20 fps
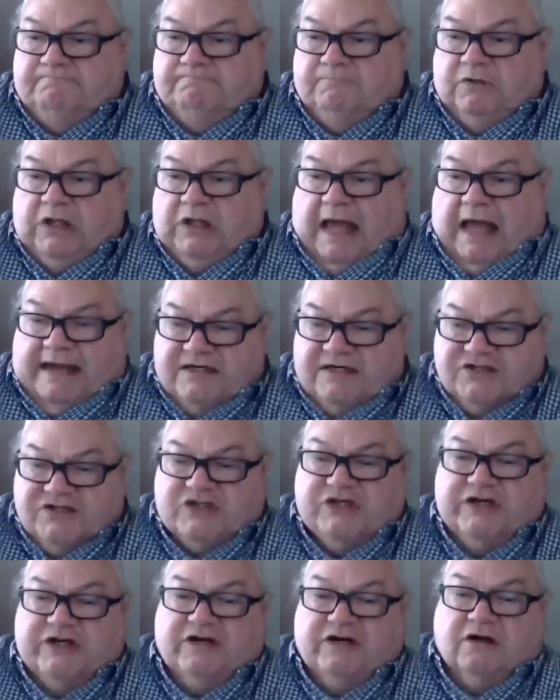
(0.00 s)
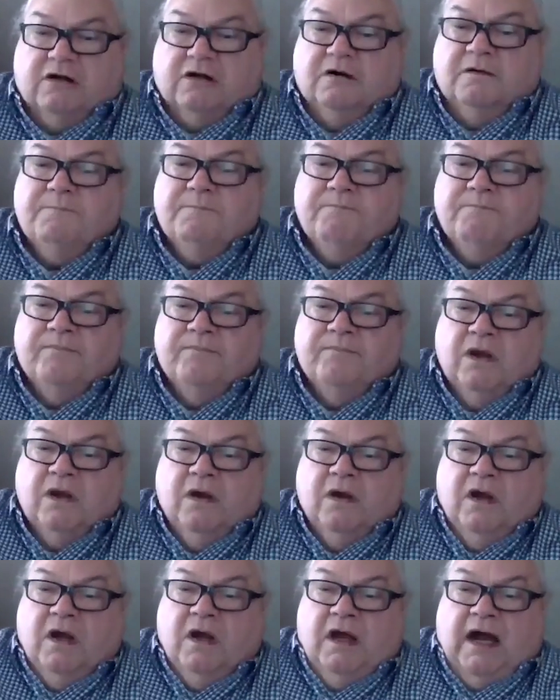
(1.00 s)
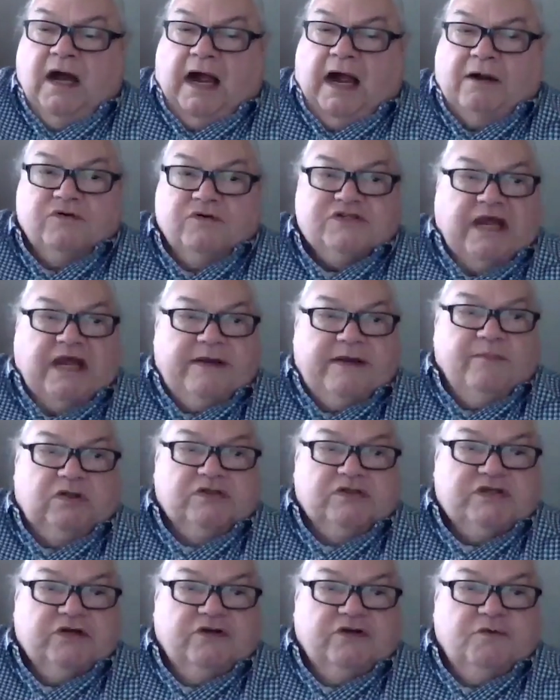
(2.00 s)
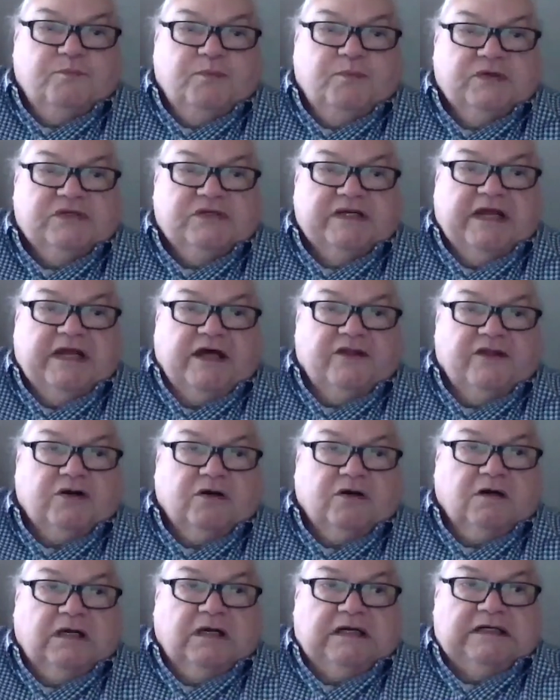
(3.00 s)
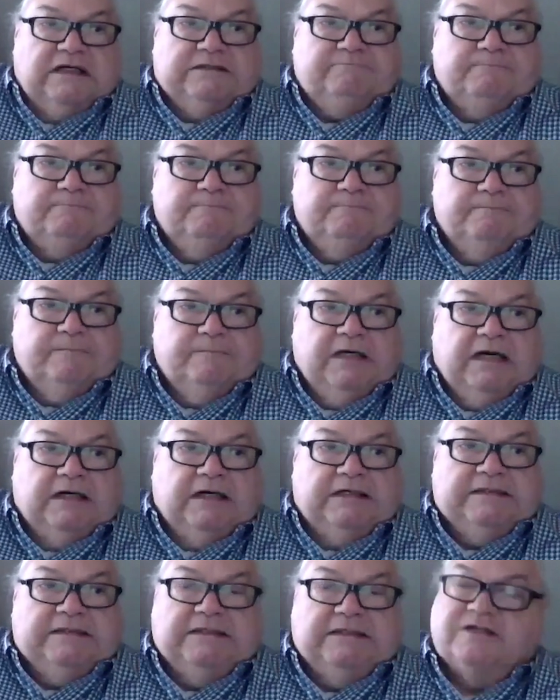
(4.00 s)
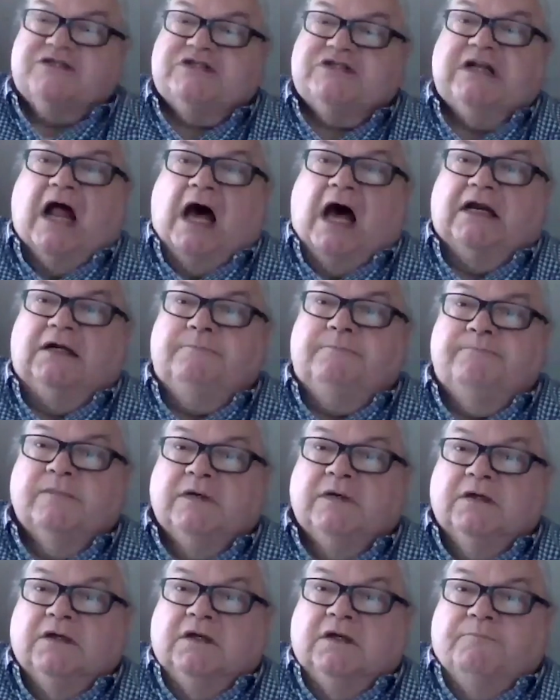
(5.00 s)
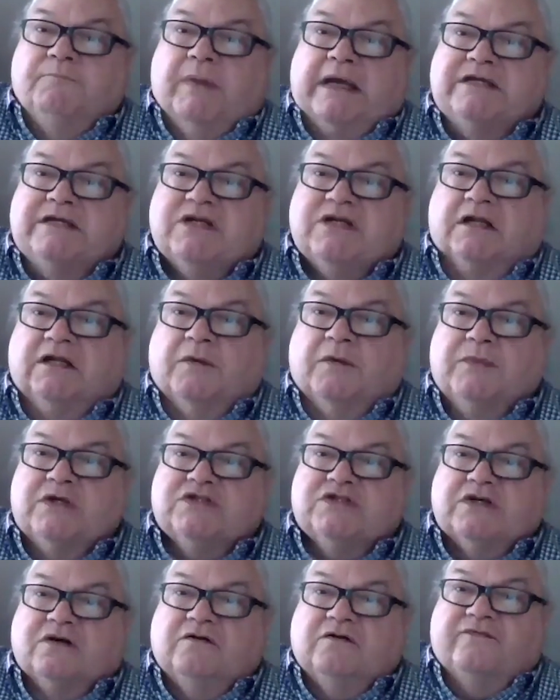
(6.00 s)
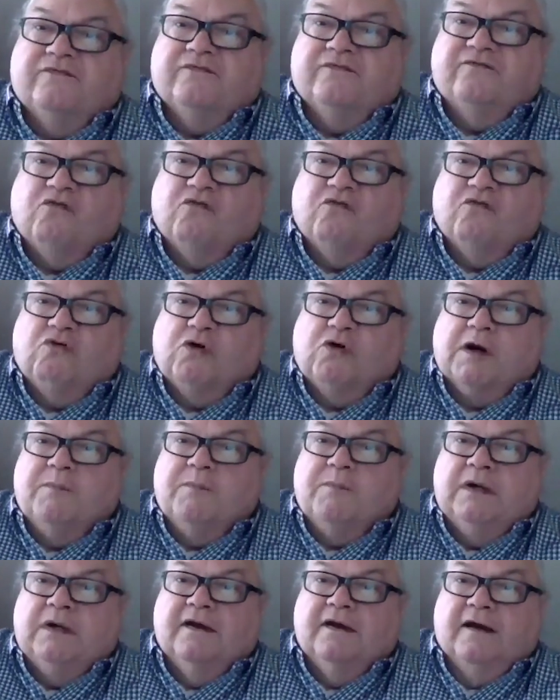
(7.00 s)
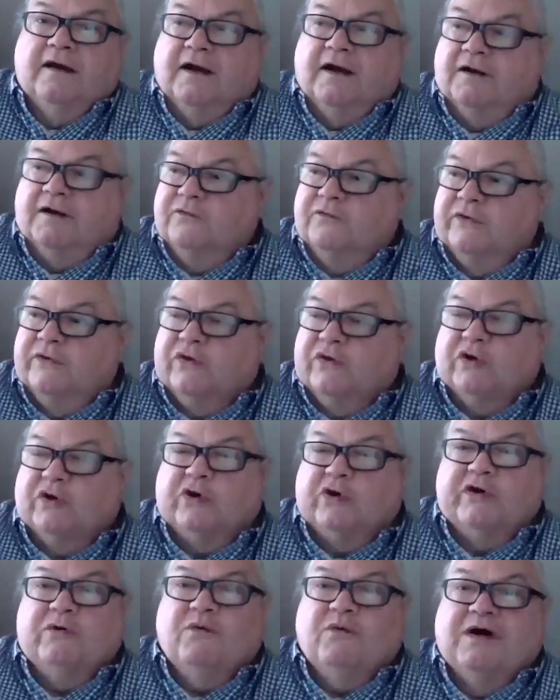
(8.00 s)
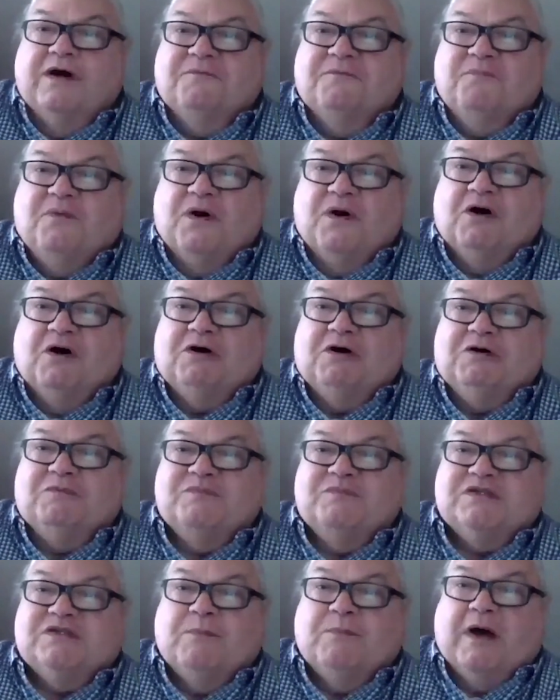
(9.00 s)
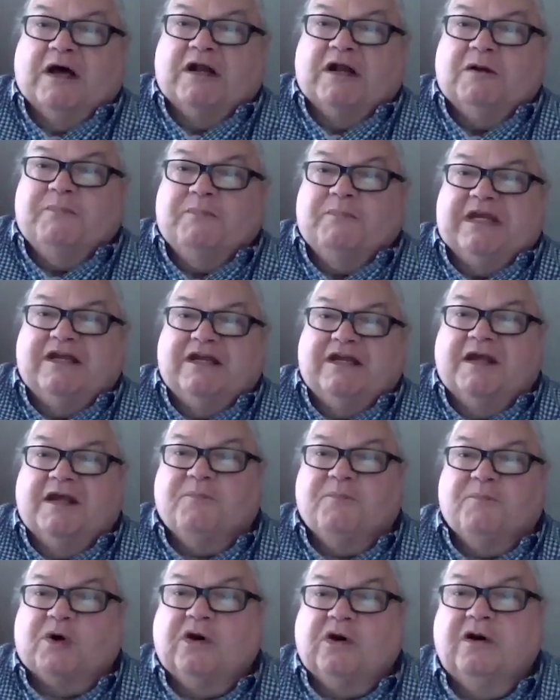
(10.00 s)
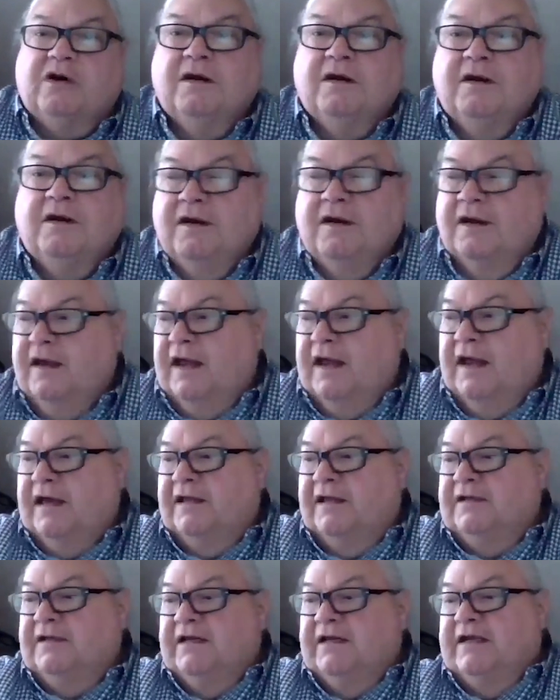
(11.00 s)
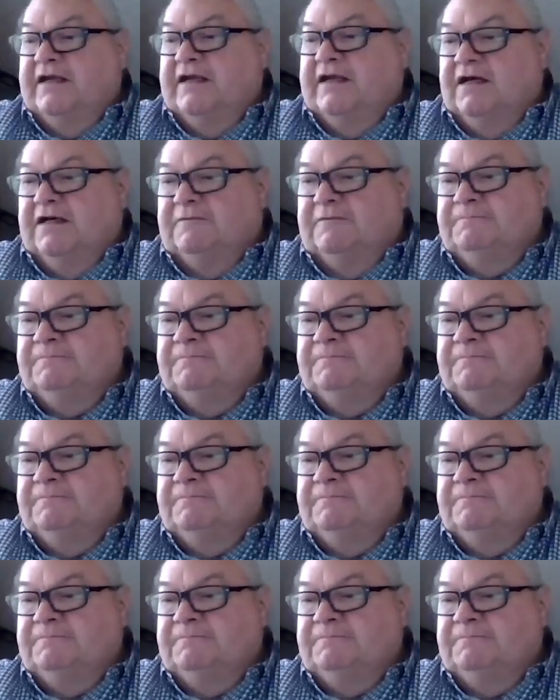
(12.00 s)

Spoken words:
Last year, I was able to put together a sonata based on a musical form with 31 poems about a beekeeper and a